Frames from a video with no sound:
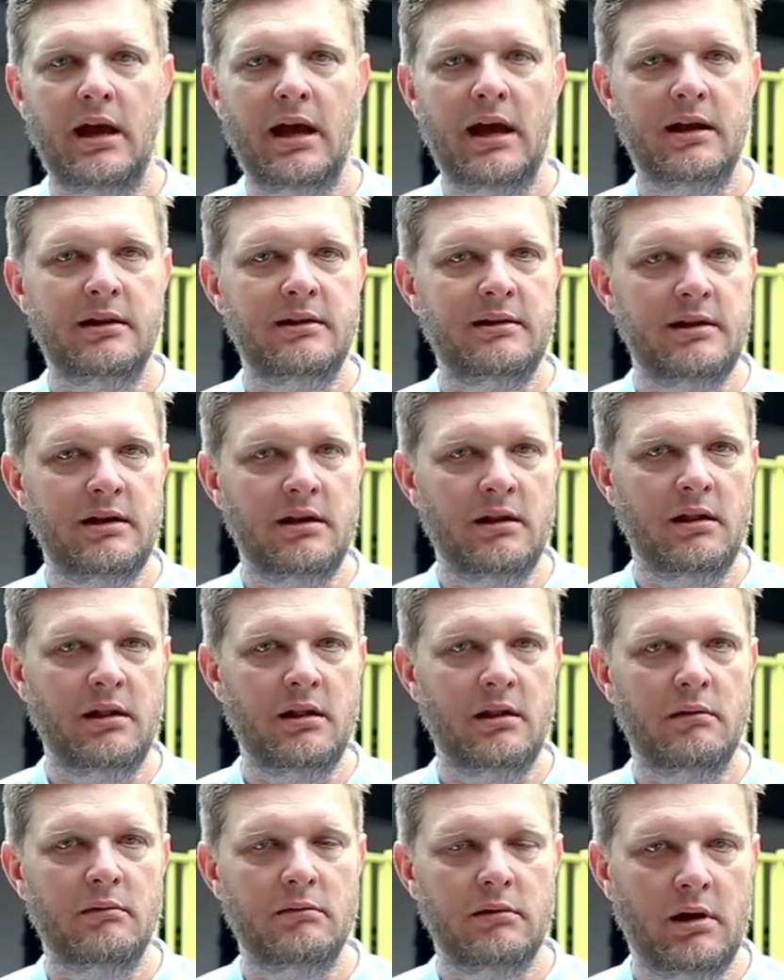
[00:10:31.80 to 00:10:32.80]

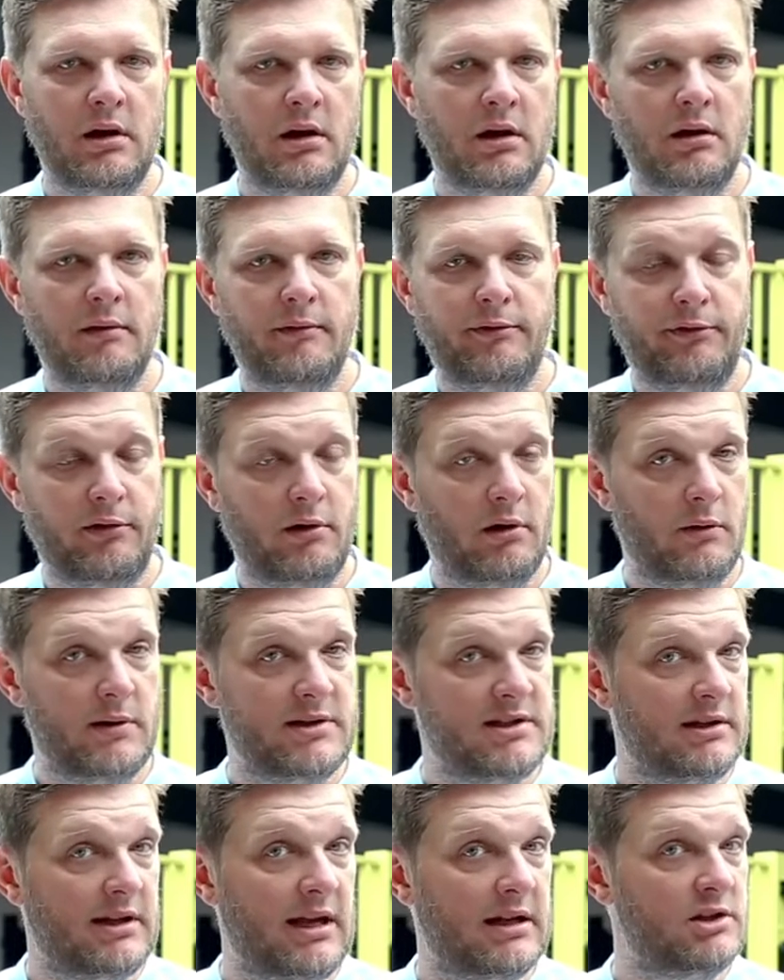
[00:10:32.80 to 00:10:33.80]
ideal for
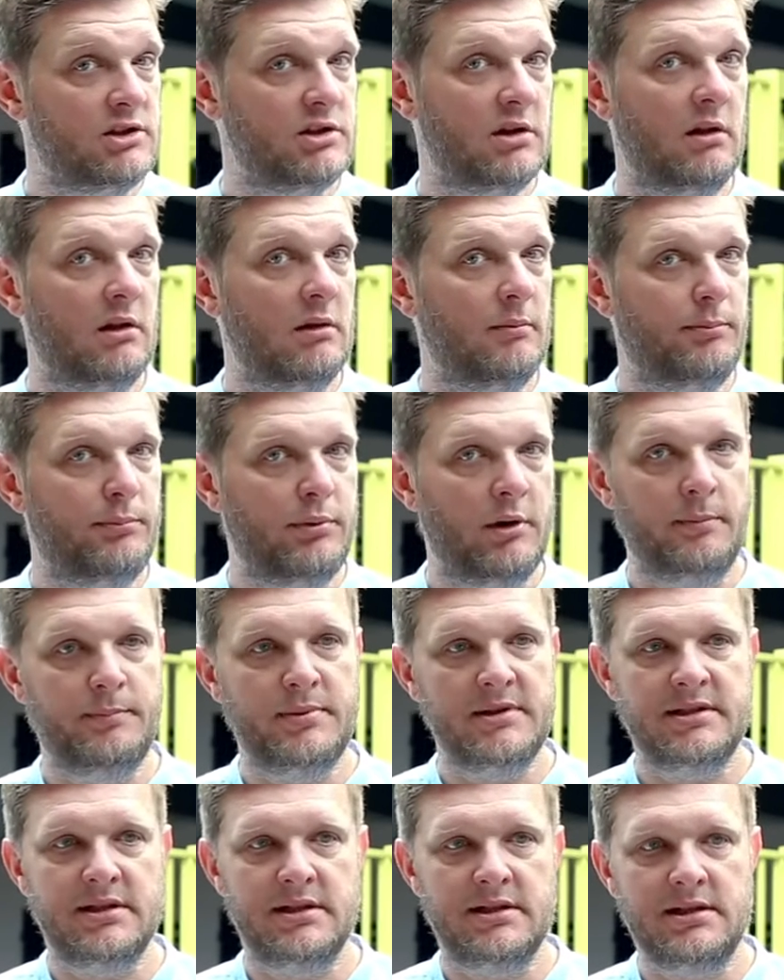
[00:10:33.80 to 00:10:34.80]
residential
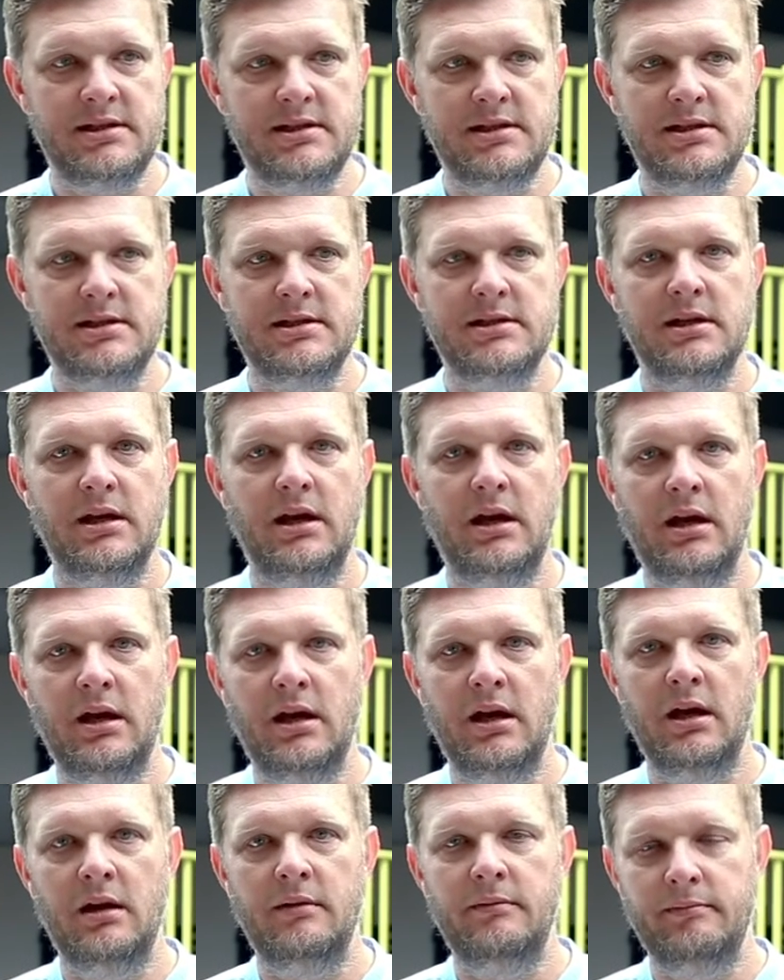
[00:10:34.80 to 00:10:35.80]
purposes,
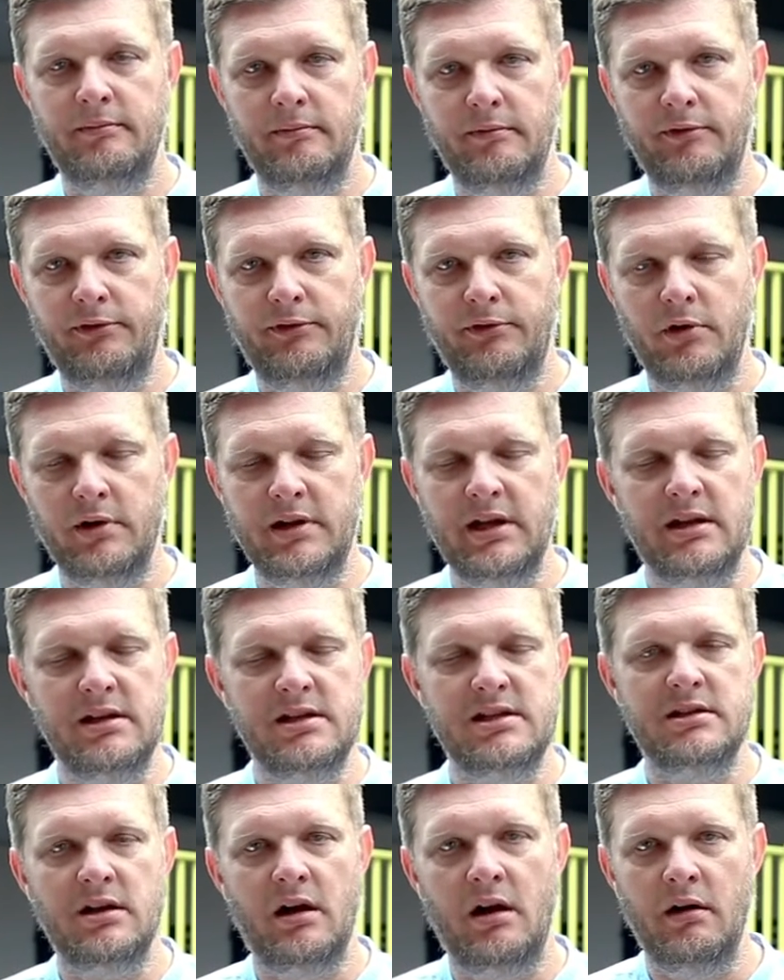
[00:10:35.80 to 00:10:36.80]
for the
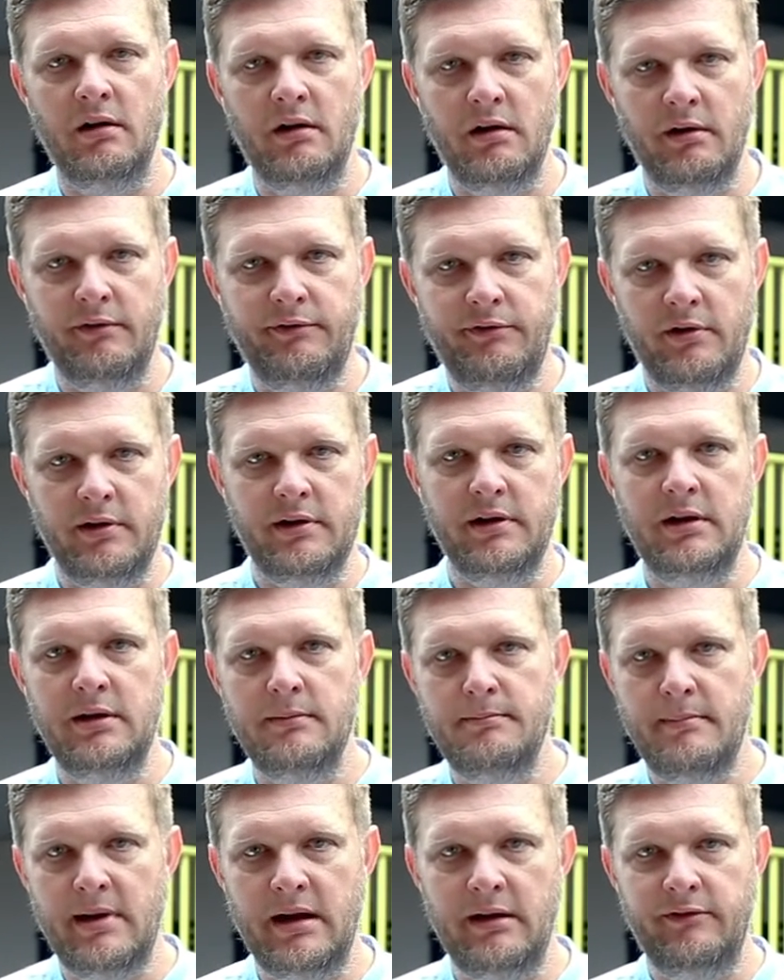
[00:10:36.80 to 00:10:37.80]
installer, for
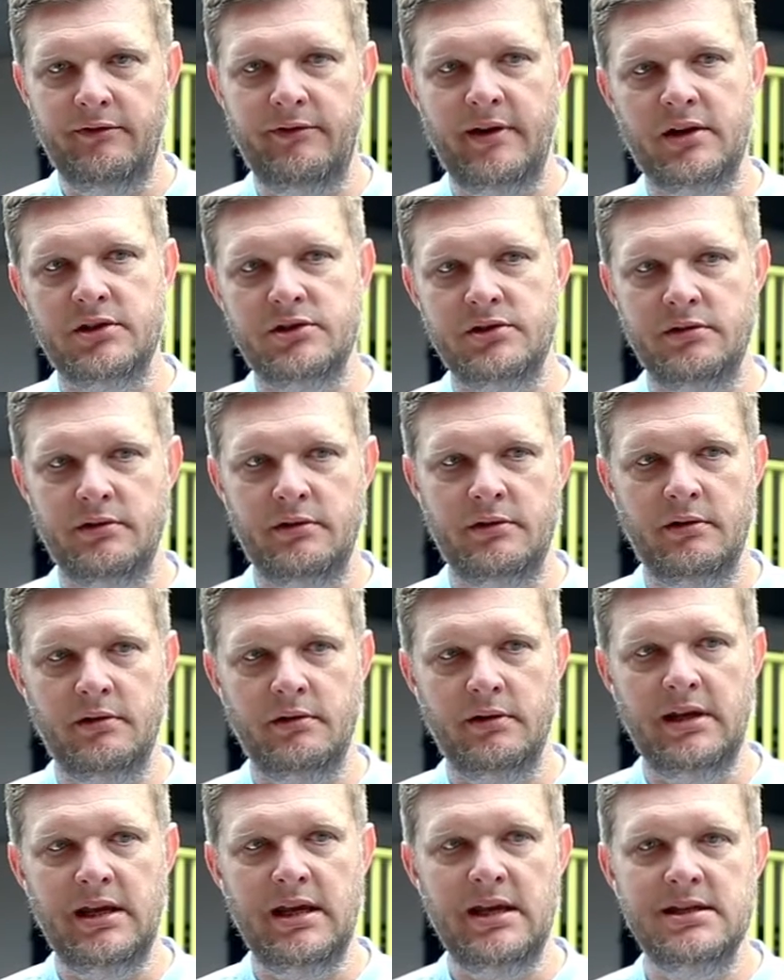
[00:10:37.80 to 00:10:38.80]
the
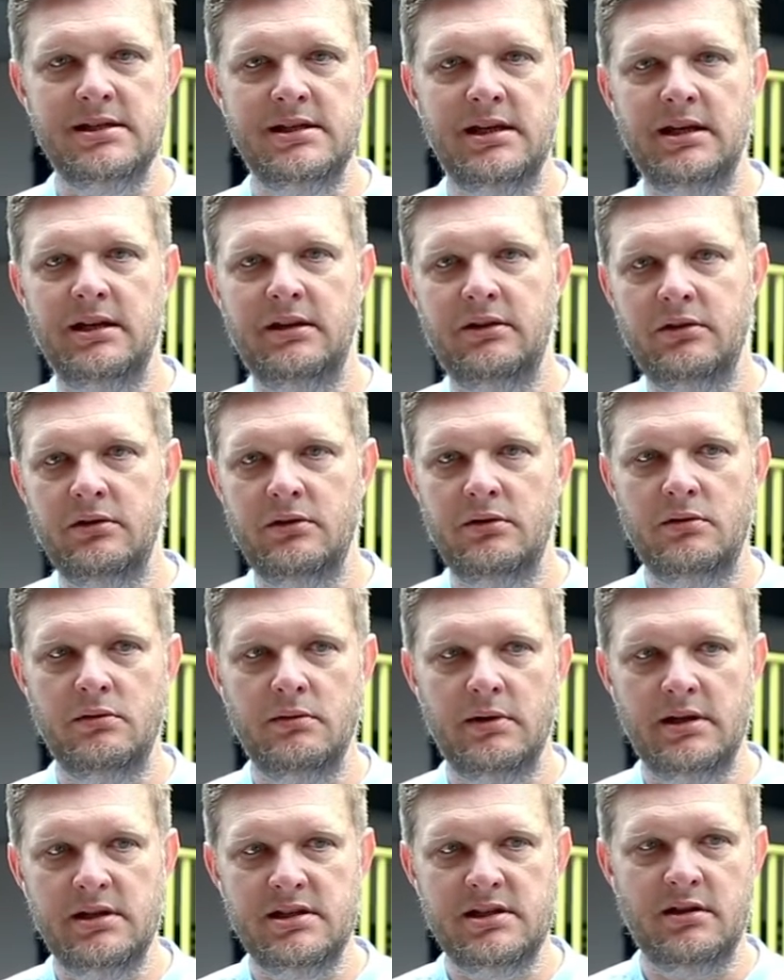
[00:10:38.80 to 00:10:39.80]
manufacturer, easy
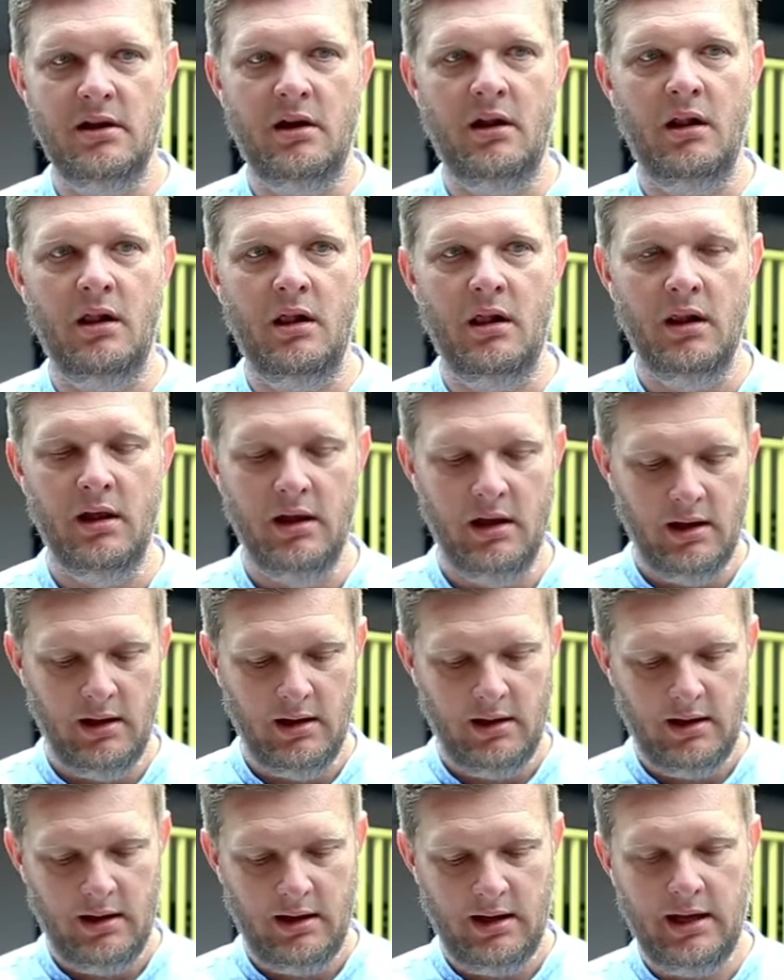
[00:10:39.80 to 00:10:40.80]
to install,
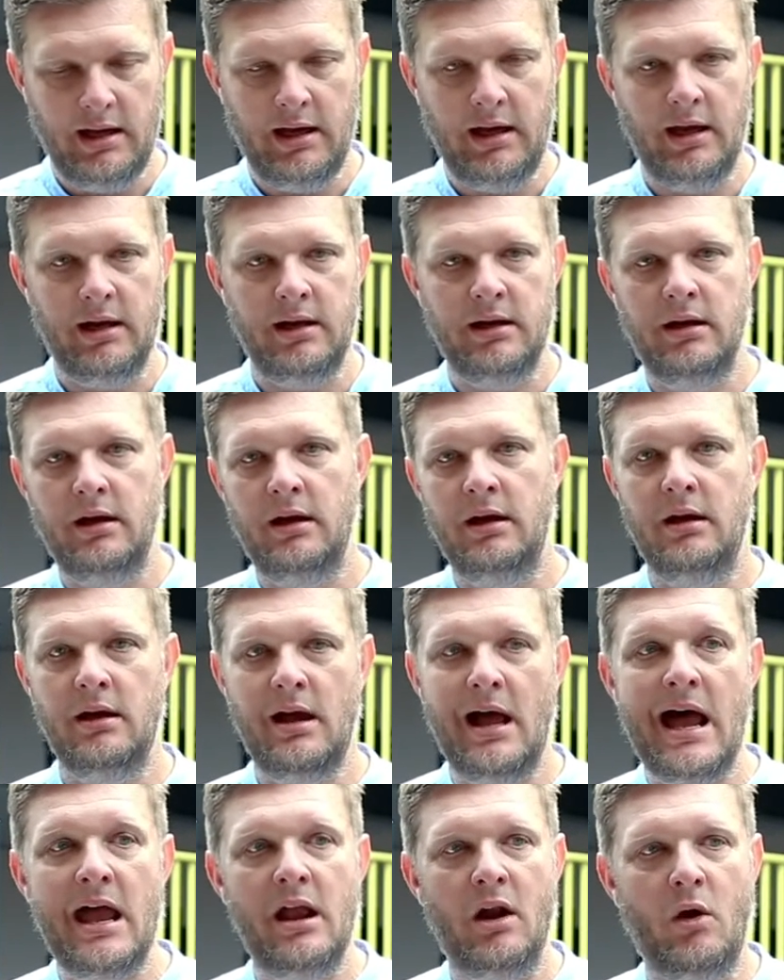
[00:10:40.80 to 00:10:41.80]
and
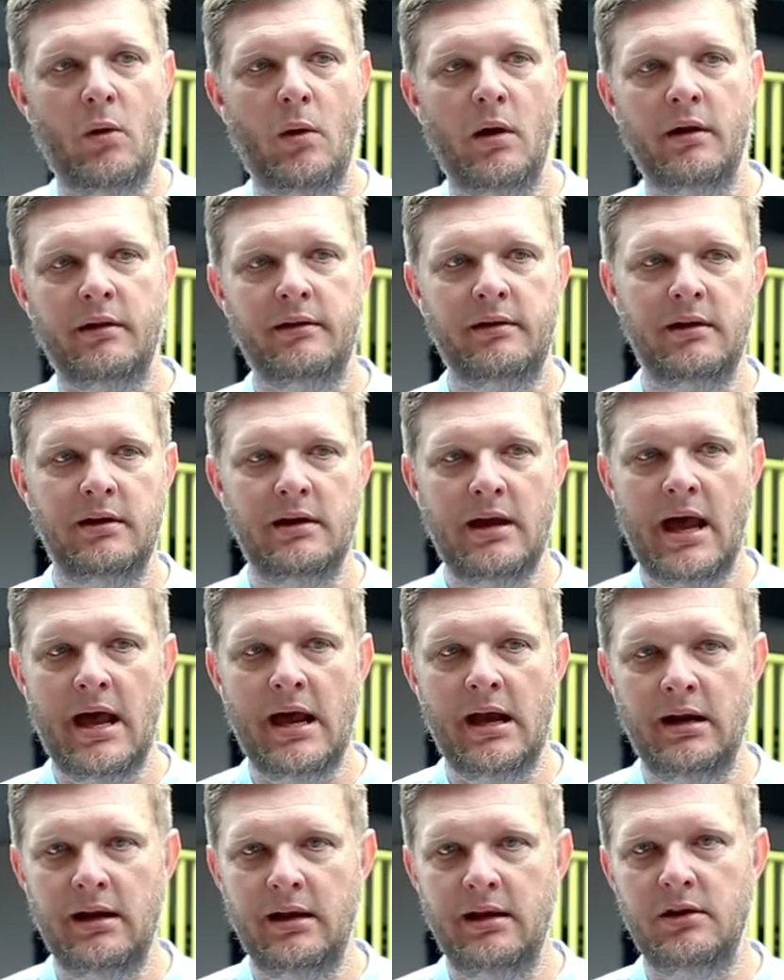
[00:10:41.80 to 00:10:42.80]
high quality,
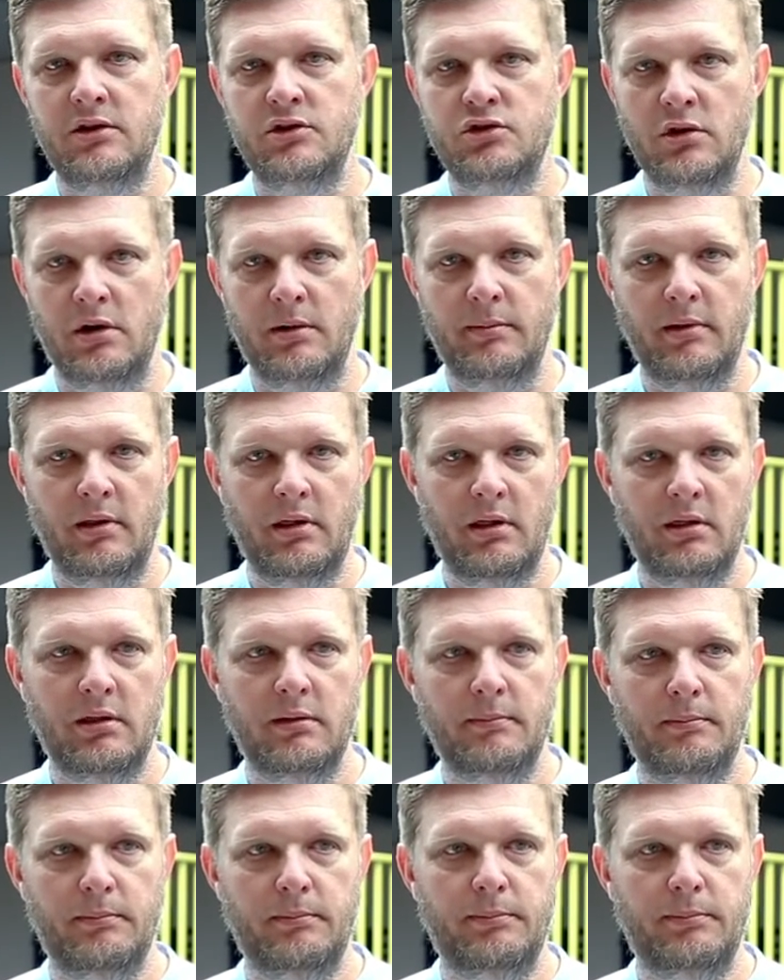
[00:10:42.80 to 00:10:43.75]
highly durable